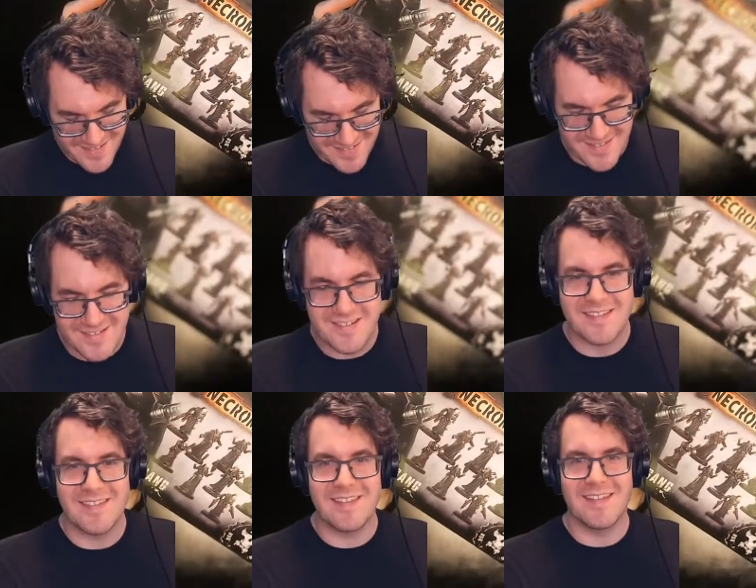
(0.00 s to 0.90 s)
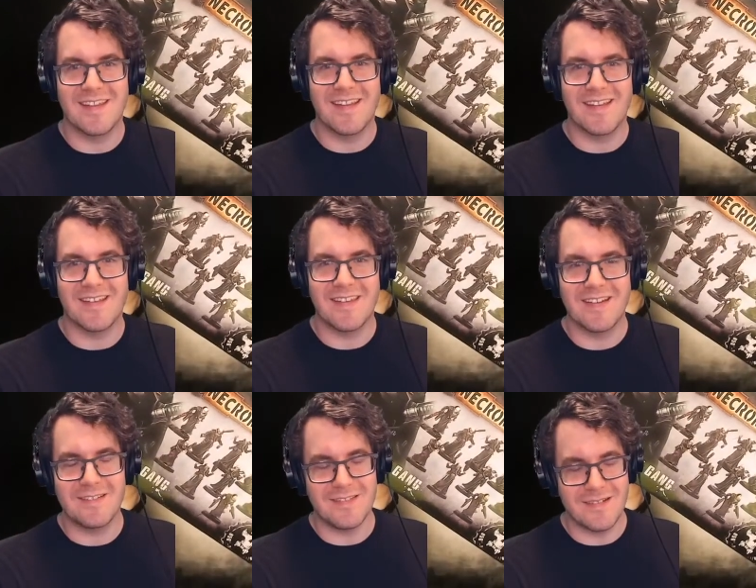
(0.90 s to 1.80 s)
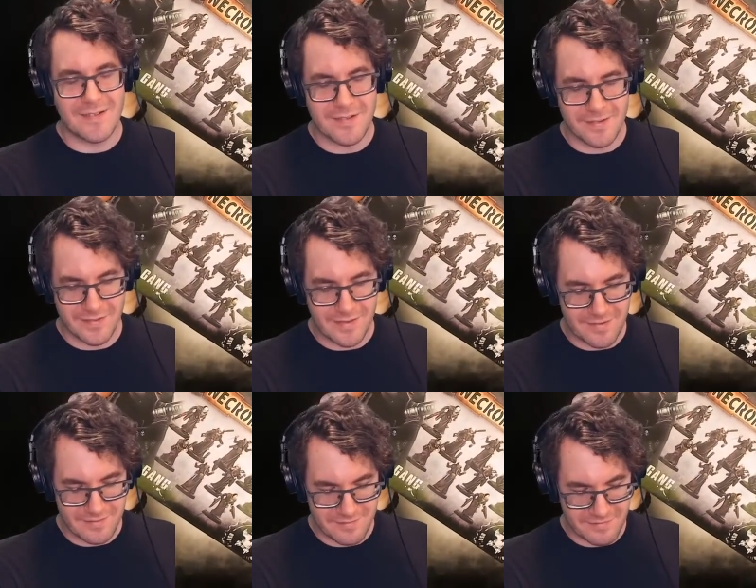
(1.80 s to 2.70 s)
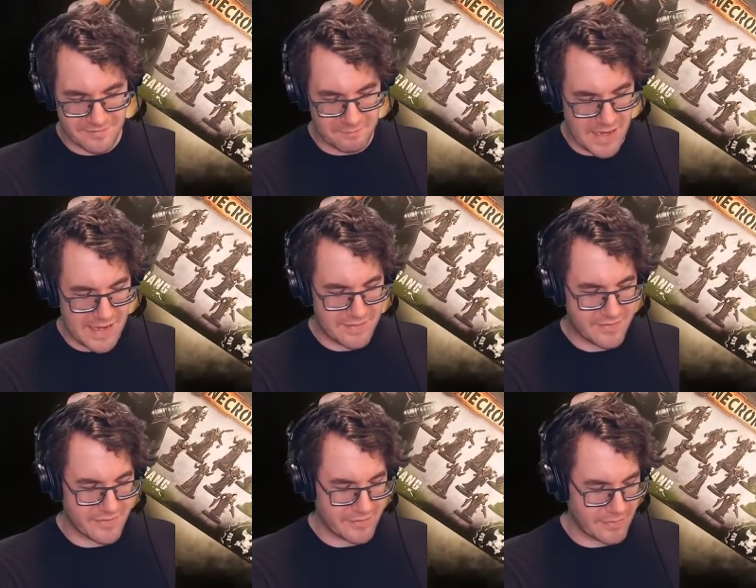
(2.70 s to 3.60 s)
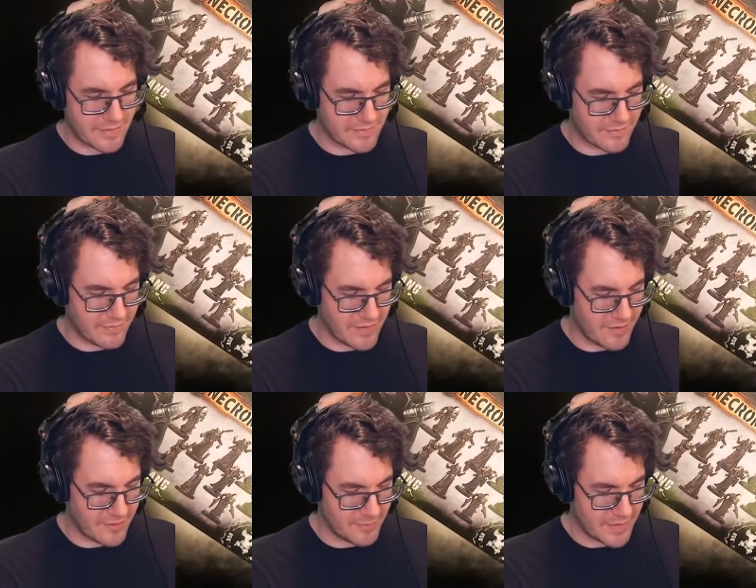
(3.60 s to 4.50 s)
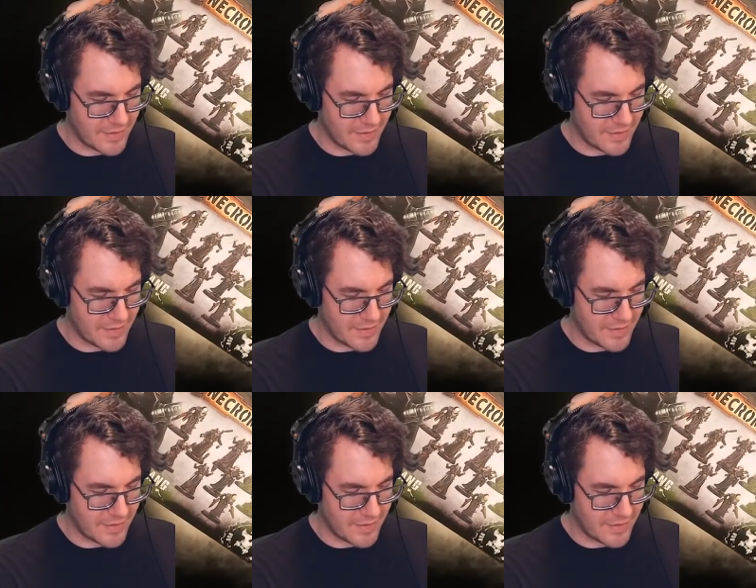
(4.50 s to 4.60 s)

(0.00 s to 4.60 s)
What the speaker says: They don't look good. They don't match the rest of the army.